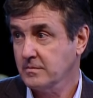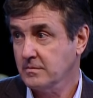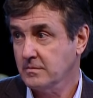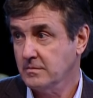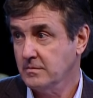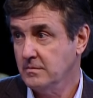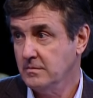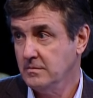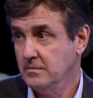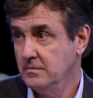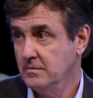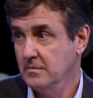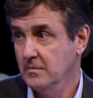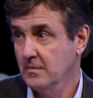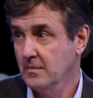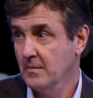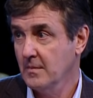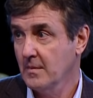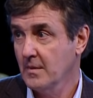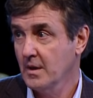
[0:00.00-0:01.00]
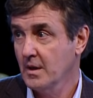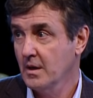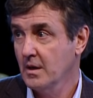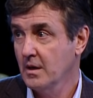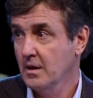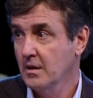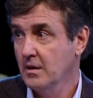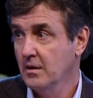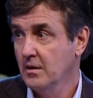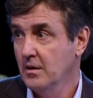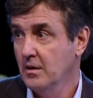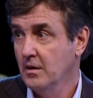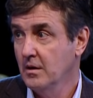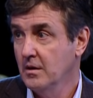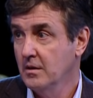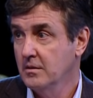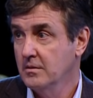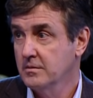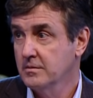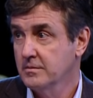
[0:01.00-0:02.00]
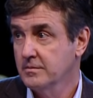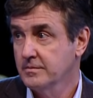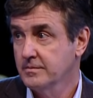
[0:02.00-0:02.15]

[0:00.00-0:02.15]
Nobody speaks.